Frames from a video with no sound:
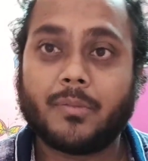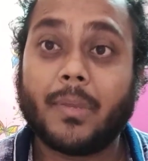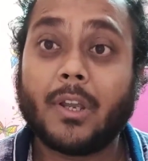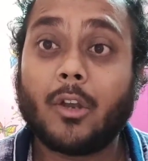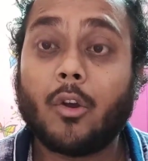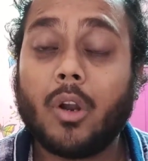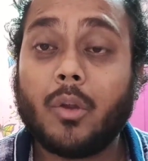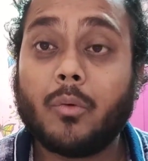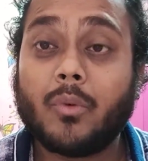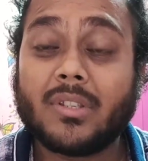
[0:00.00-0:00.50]

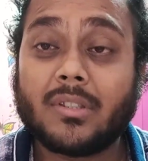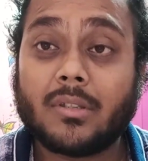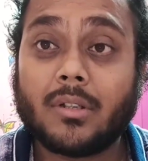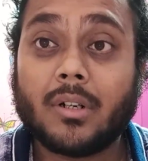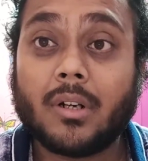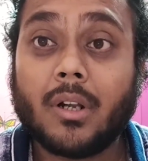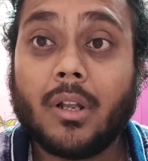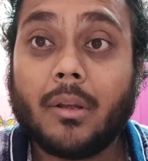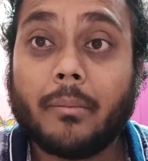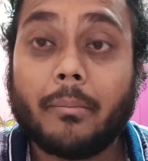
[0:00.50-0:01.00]
Bengali was
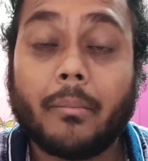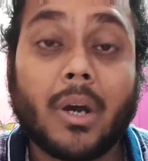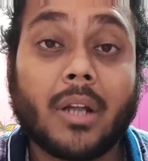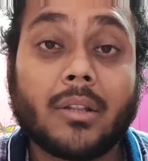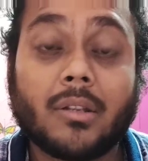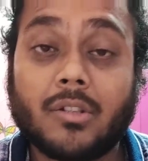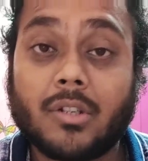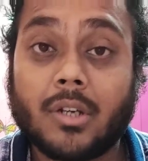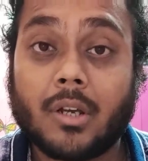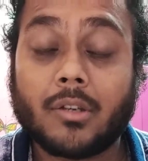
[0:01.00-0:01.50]
their
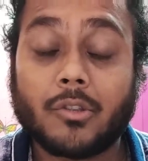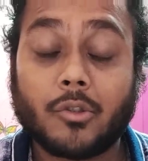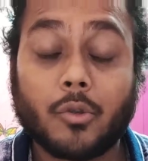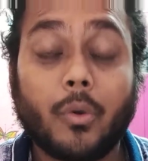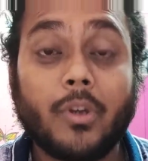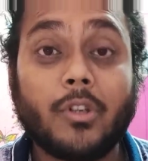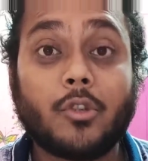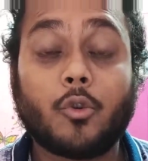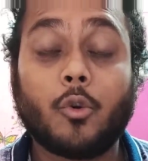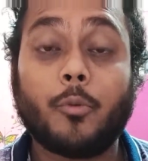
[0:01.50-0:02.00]
mother tongue. So
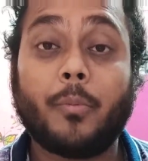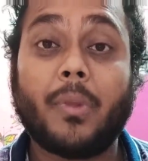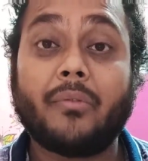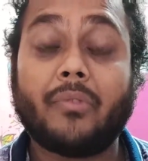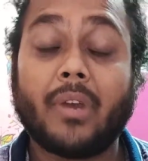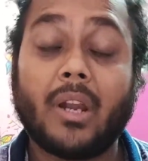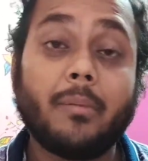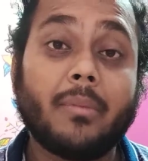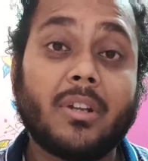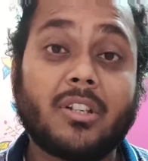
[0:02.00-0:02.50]
it could be
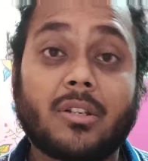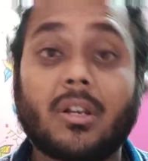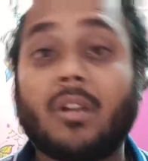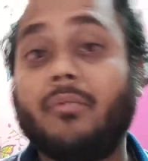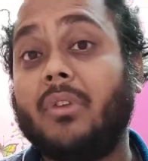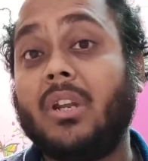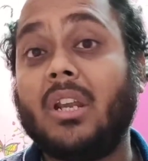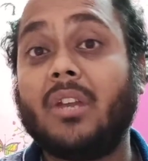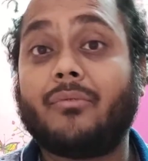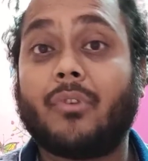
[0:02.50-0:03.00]
very much
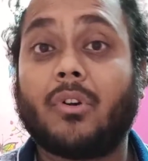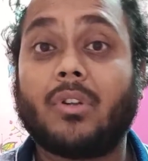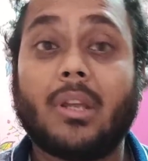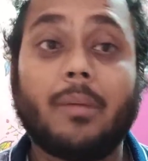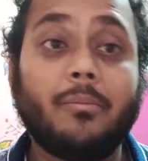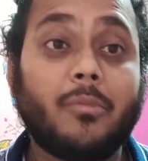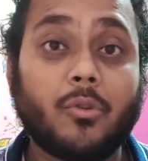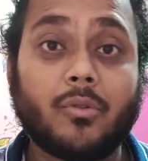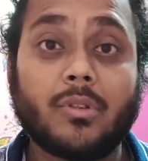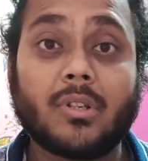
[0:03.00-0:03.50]
convenient for
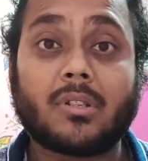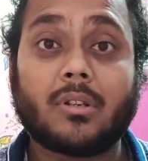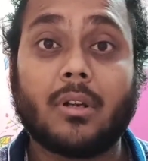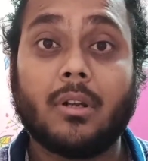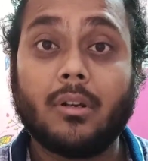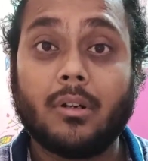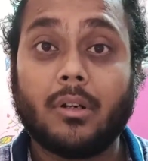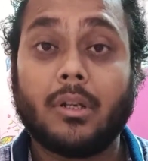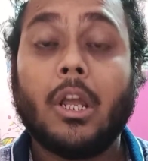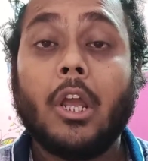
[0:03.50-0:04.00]
them to just
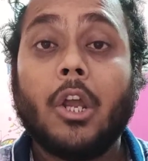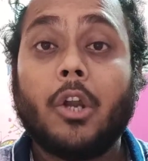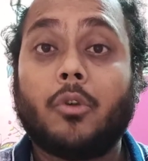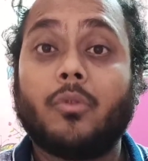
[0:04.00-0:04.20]
learn,